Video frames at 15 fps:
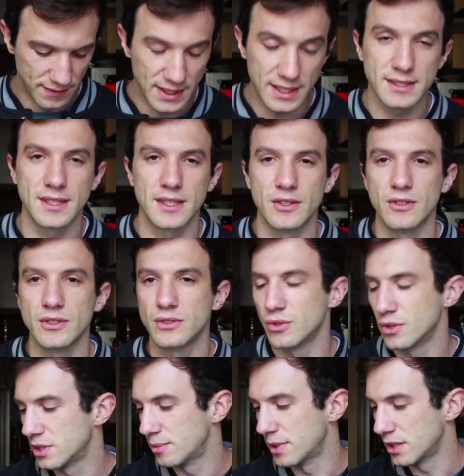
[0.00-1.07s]
Yes, I know it
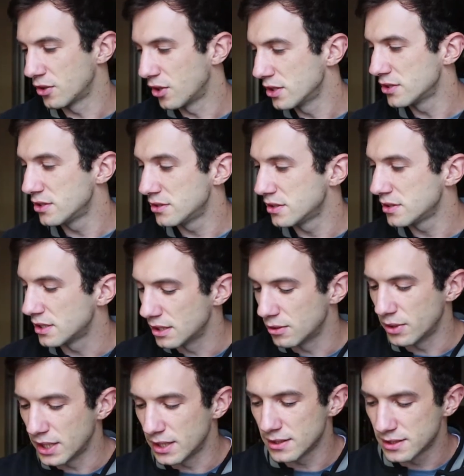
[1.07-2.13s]
talks about consciousness and
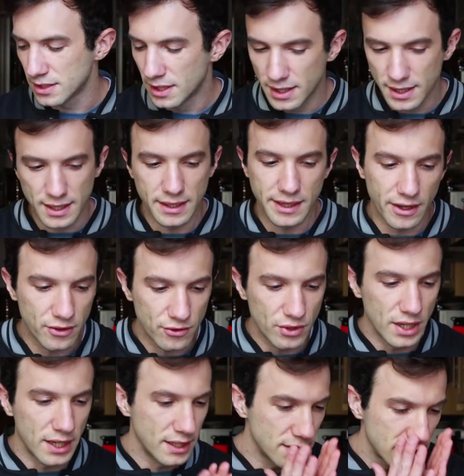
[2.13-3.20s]
awareness and how it
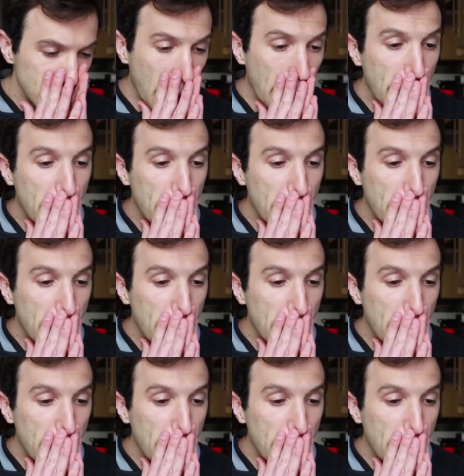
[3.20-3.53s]
relates